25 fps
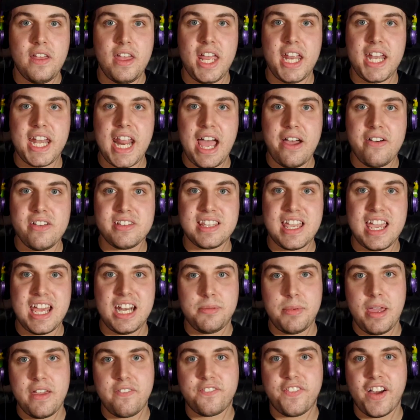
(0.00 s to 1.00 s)
And that was
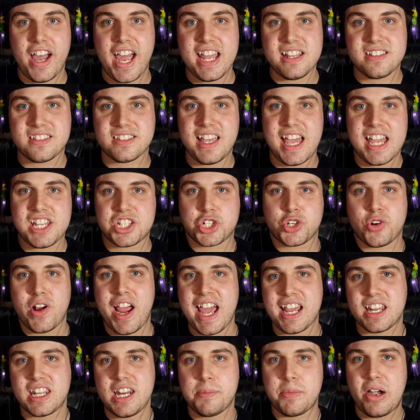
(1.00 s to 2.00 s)
Anime Vine slash
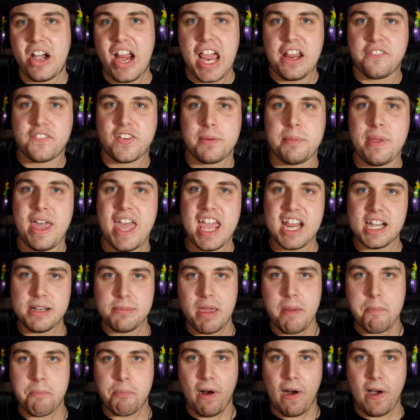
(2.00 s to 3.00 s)
Crack number 8 from
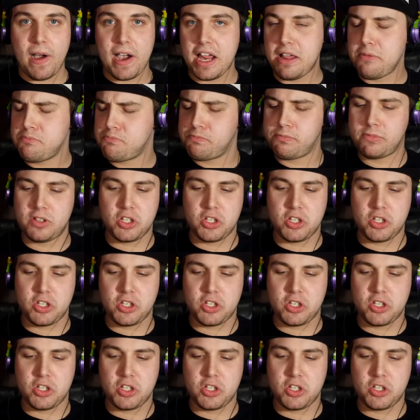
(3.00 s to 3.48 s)
Anime Party.